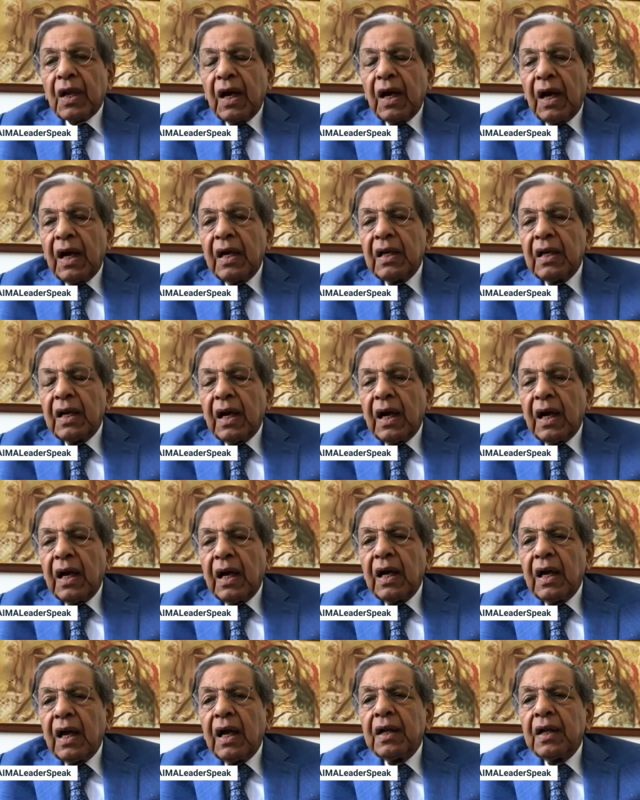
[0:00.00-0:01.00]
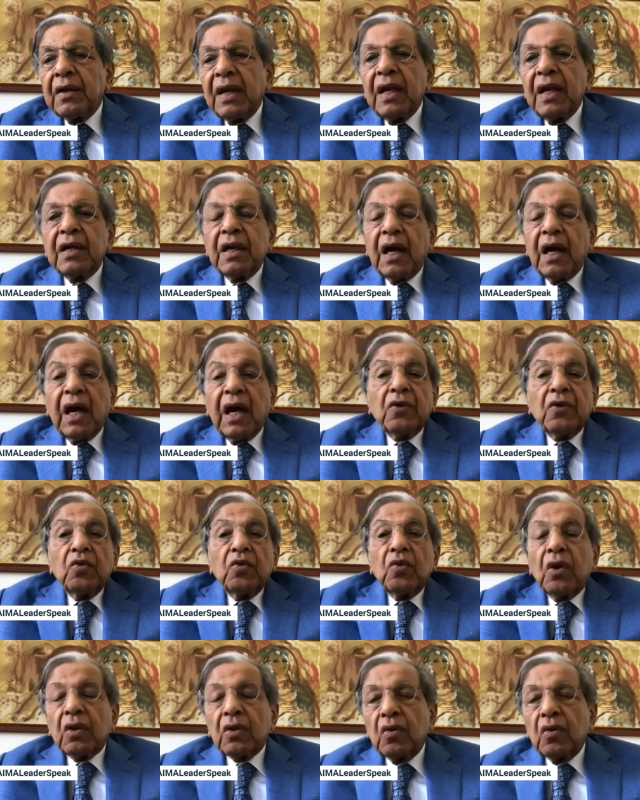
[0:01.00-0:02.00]
I read, I do
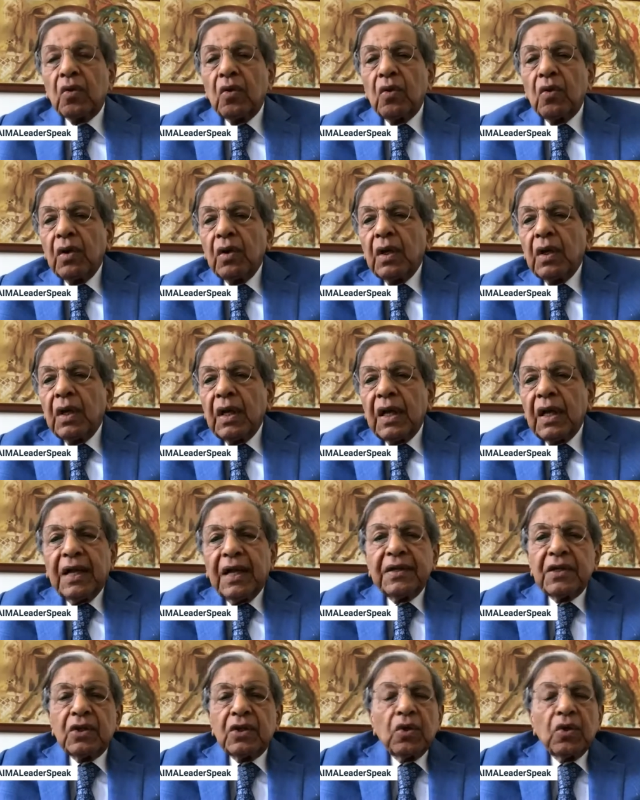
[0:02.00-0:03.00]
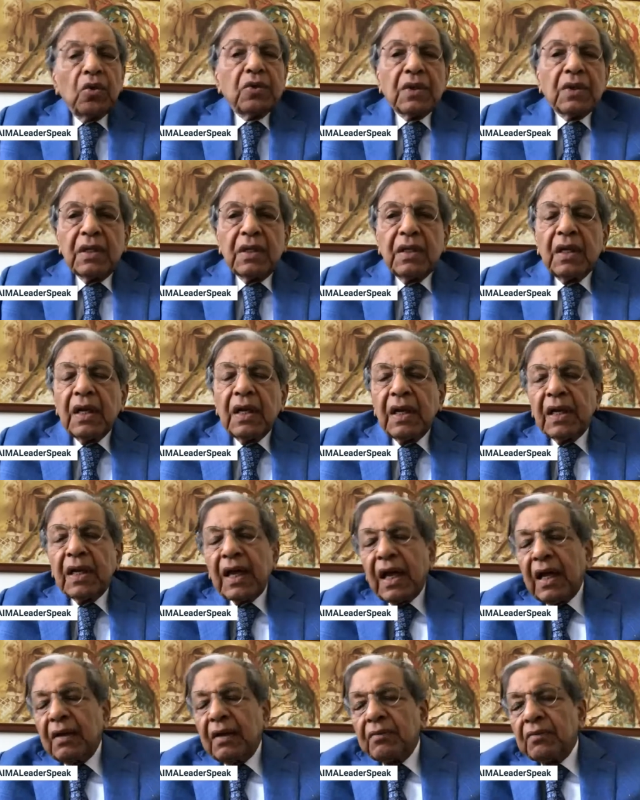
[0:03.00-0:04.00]
not know, anecdotally, and I
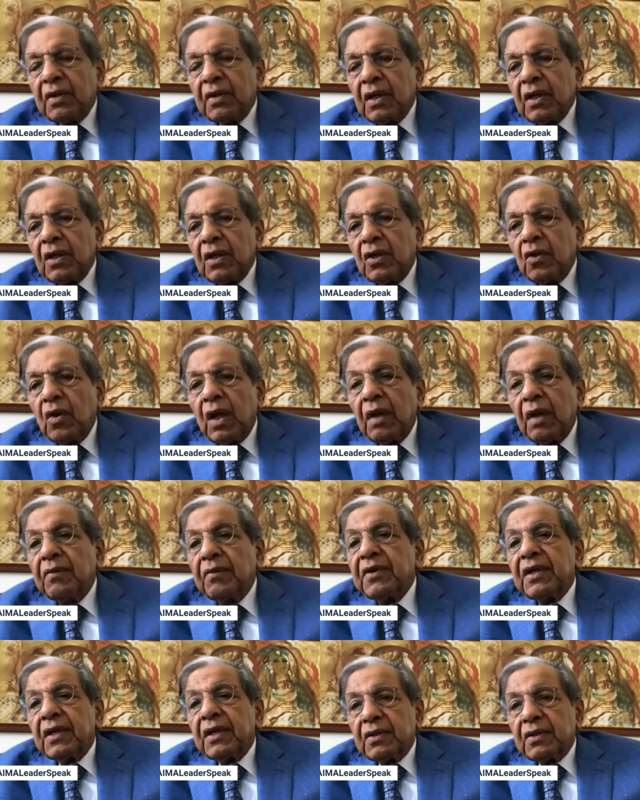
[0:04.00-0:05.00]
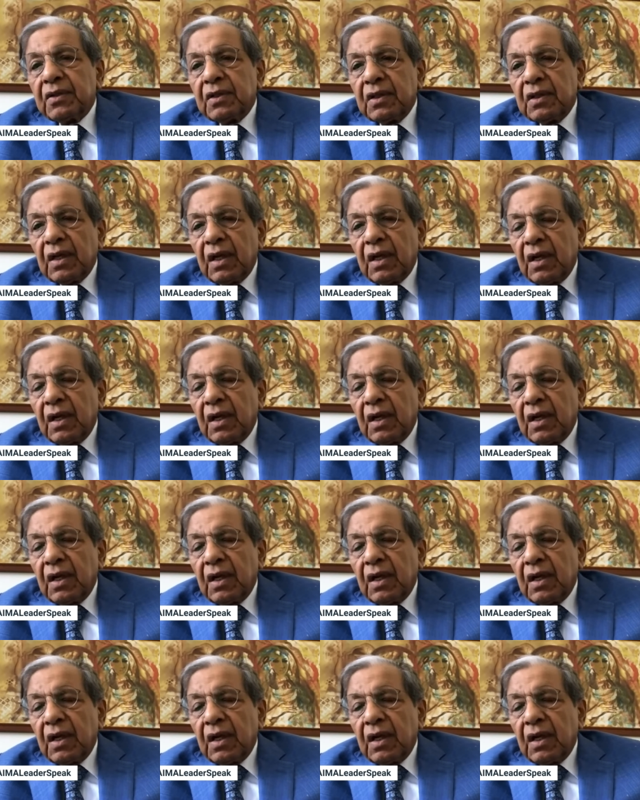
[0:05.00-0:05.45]
have no evidence